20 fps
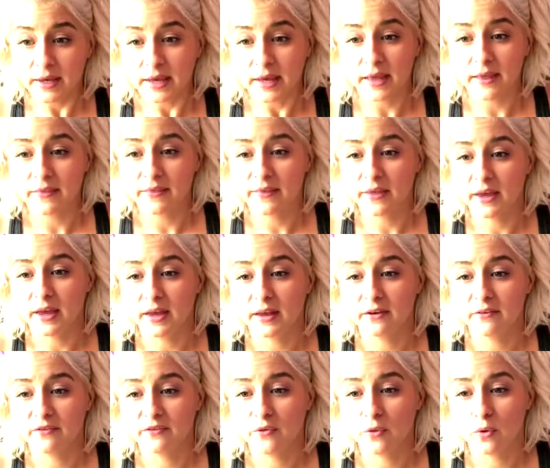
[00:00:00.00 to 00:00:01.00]
And
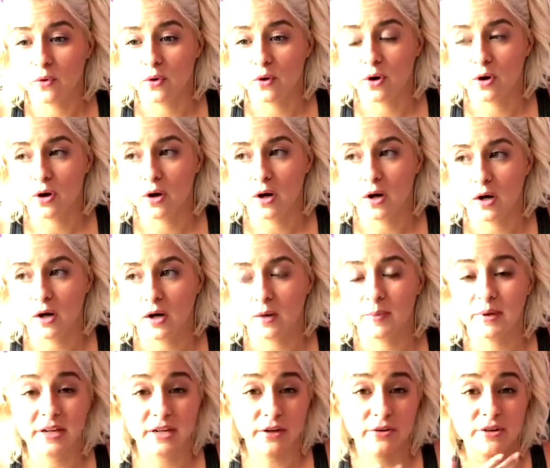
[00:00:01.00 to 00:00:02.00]
then for
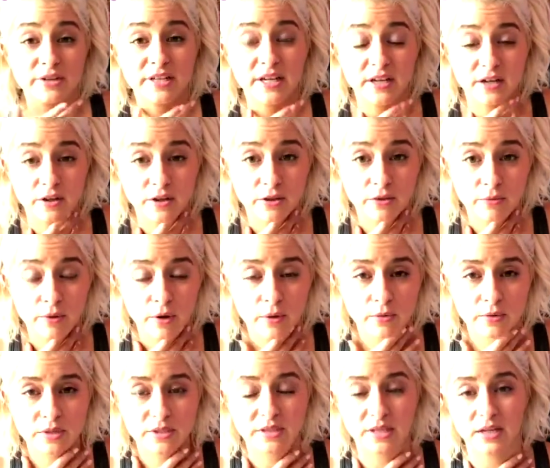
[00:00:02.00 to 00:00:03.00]
an irritated
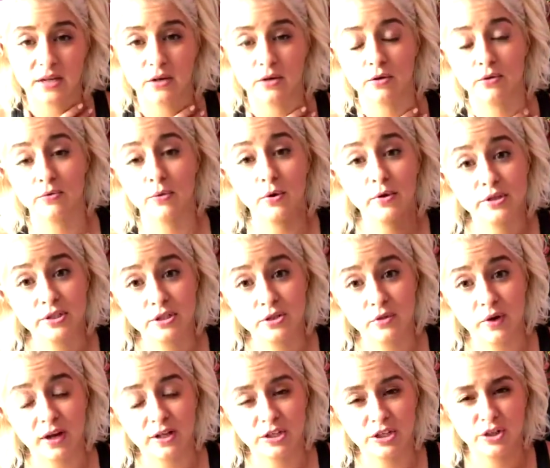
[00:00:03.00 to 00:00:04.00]
throat, say your throat is
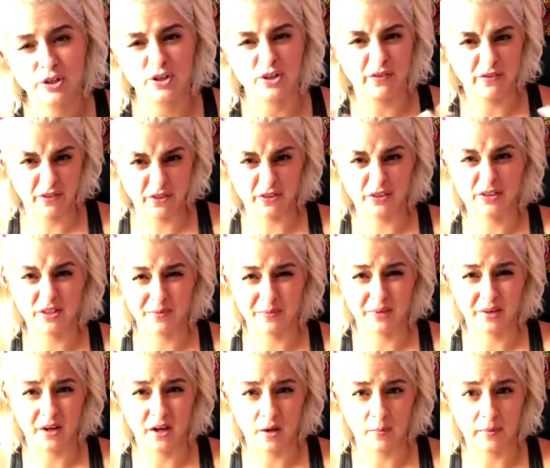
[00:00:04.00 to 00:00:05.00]
scratchy or you feel
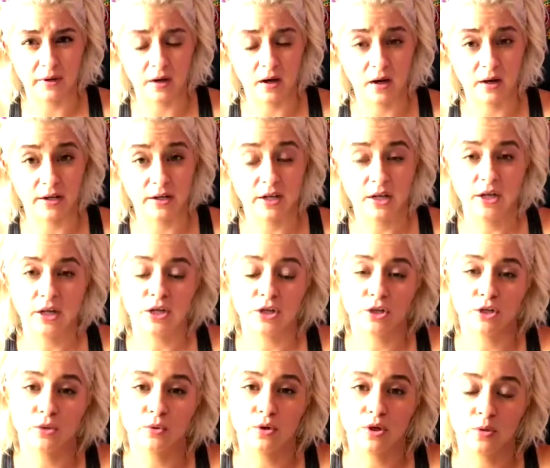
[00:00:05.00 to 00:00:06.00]
something coming on,
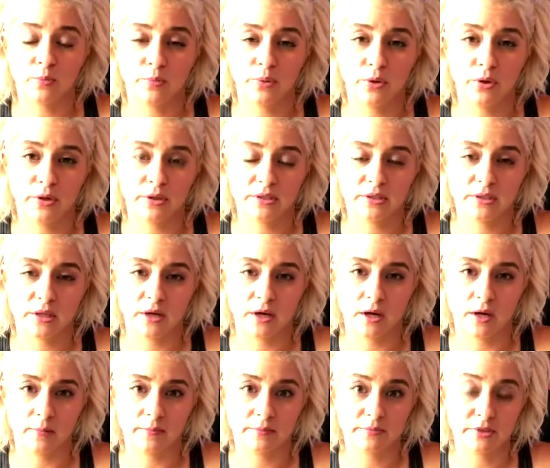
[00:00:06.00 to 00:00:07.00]
you can put
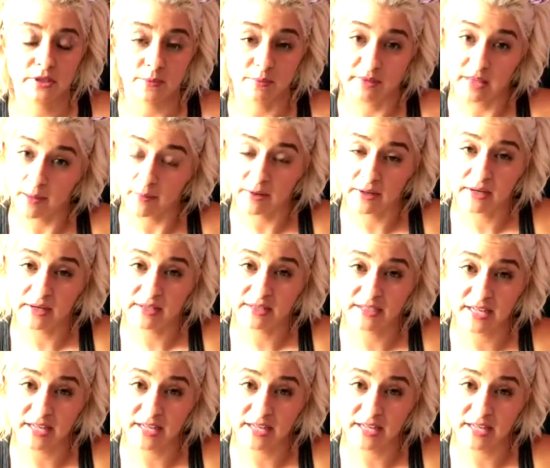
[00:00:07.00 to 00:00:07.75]
some lemon in a